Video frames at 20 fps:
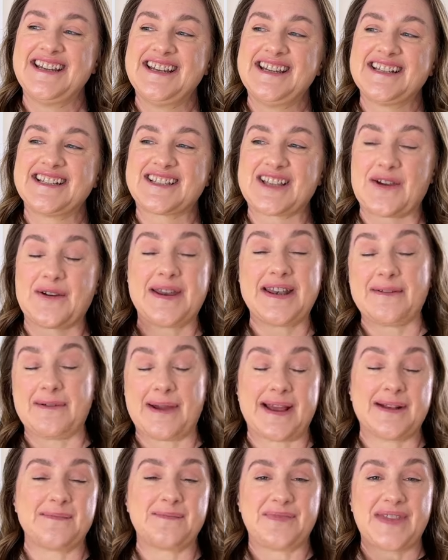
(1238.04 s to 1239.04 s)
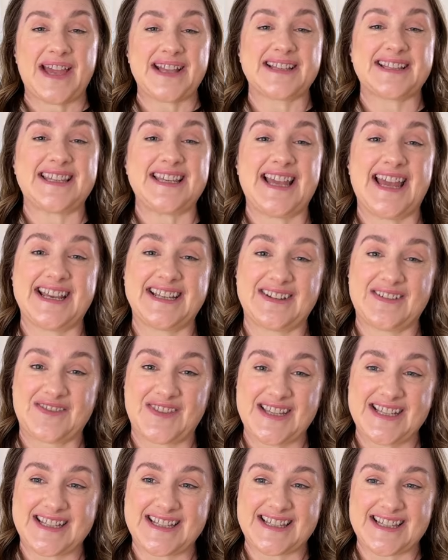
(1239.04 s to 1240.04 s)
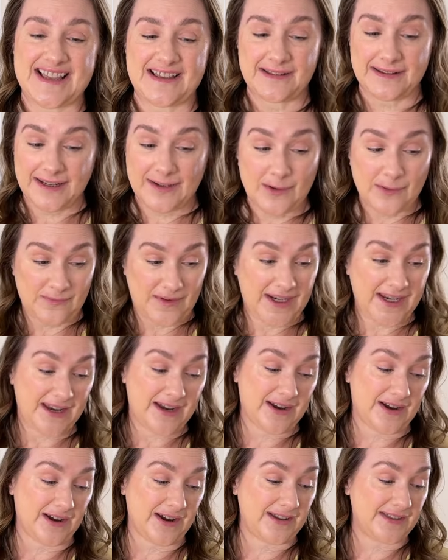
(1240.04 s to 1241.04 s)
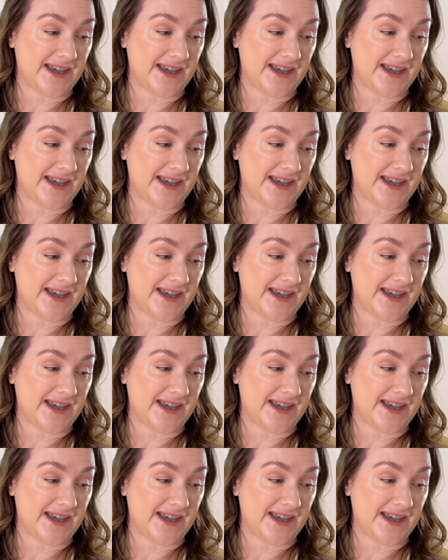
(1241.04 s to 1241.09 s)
So anyway, that's the end of this little video.